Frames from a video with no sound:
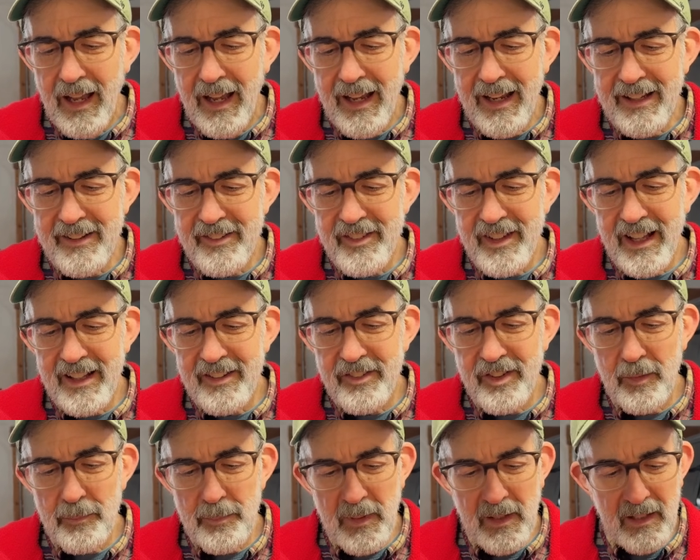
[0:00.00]
It's not
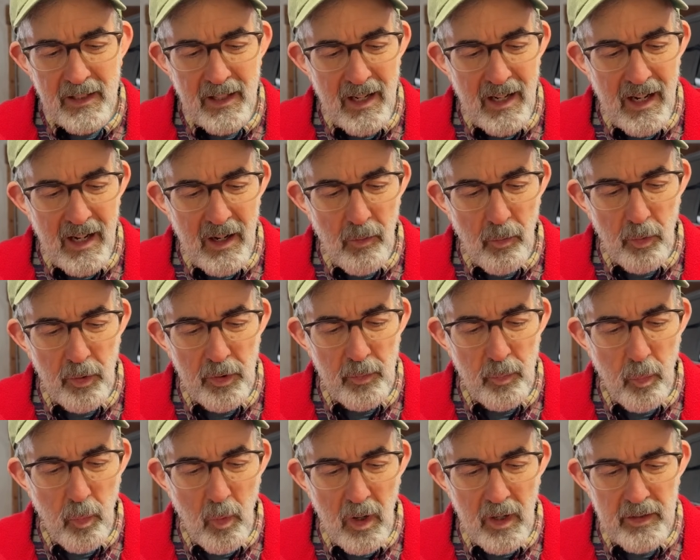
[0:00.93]
something that I would
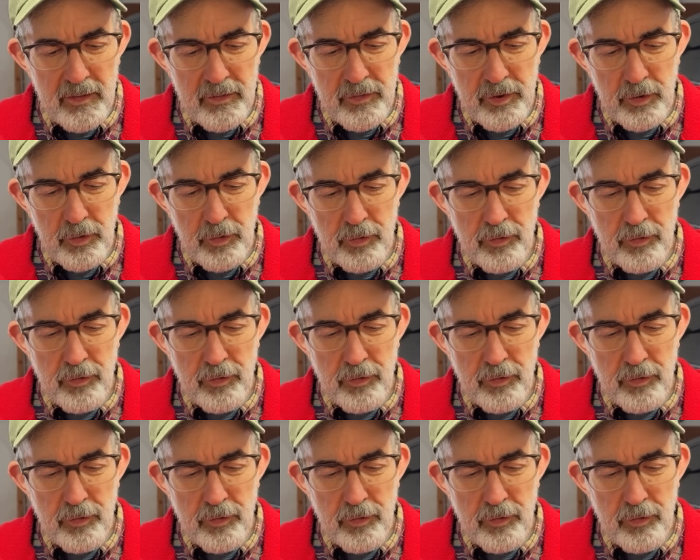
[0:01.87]
want to